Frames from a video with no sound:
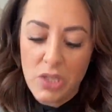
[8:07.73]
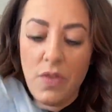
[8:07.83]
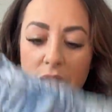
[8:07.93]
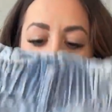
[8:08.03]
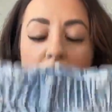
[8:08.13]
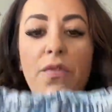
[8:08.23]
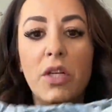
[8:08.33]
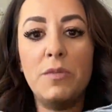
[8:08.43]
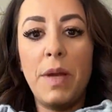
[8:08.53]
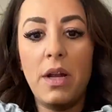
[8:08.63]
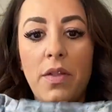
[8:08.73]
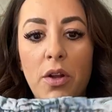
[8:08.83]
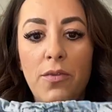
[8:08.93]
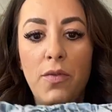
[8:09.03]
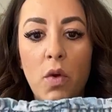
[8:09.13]
So this is the first pair.
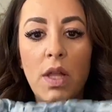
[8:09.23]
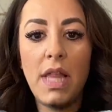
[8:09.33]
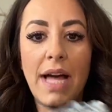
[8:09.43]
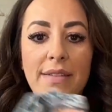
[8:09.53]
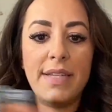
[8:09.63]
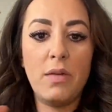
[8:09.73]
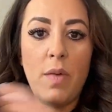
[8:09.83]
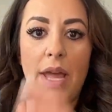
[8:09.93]
They're a full elastic